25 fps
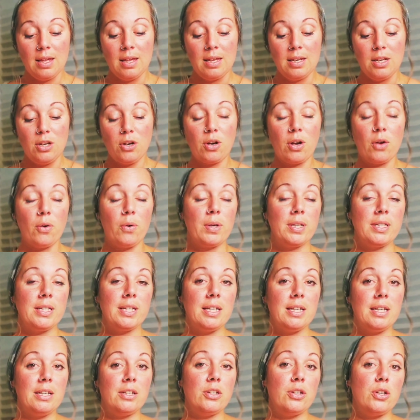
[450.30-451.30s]
You're going to
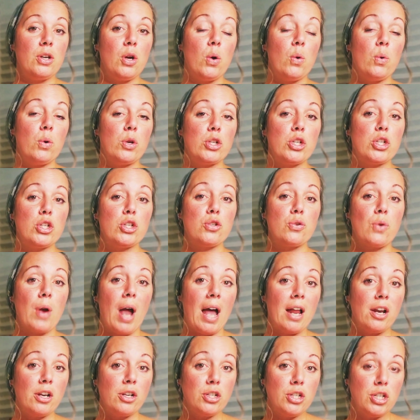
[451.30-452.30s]
need to know
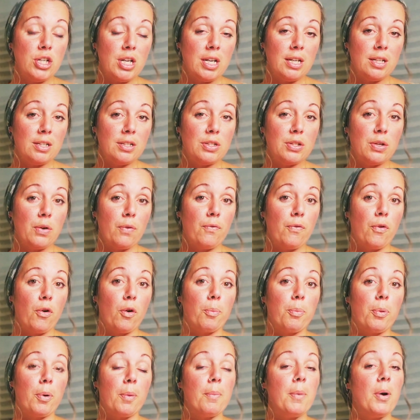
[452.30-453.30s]
strategies for
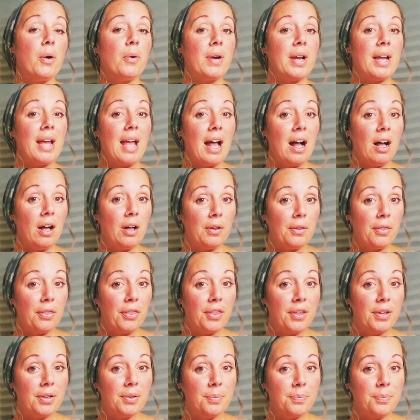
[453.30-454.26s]
promoting health.